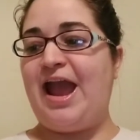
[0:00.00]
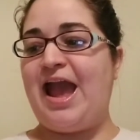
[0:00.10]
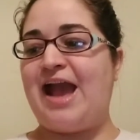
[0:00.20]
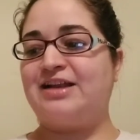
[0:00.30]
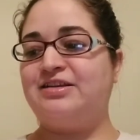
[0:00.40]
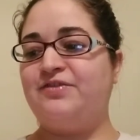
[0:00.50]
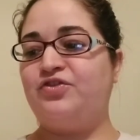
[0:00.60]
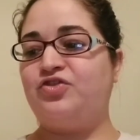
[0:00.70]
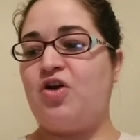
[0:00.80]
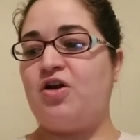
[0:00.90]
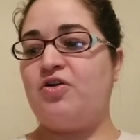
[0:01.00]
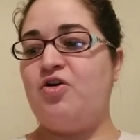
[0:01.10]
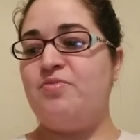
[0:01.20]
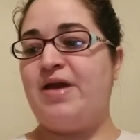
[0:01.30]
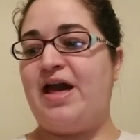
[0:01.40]
Active
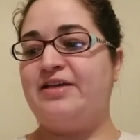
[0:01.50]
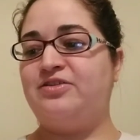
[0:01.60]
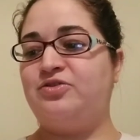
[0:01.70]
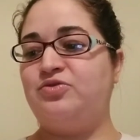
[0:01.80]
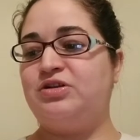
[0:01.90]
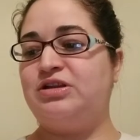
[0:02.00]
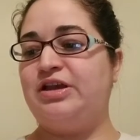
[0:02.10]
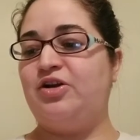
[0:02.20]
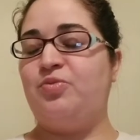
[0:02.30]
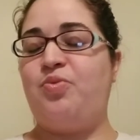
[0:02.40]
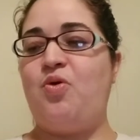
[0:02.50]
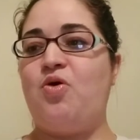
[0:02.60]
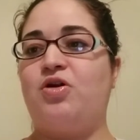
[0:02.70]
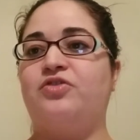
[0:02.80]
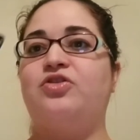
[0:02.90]
Charcoal Mask to Clear
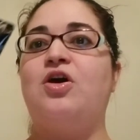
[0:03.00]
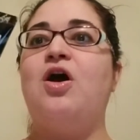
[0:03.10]
Pores.